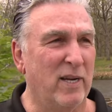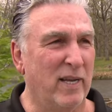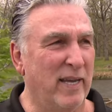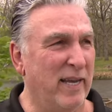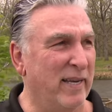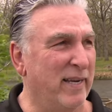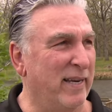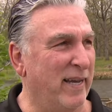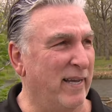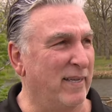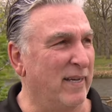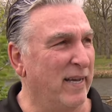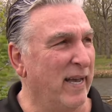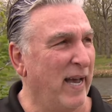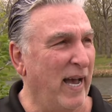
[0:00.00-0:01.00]
And uh,
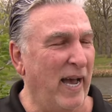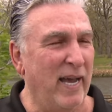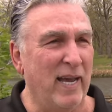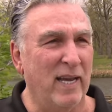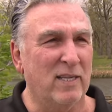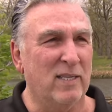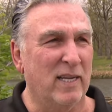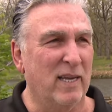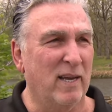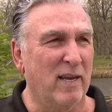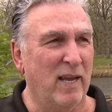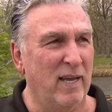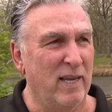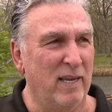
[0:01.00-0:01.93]
I actually,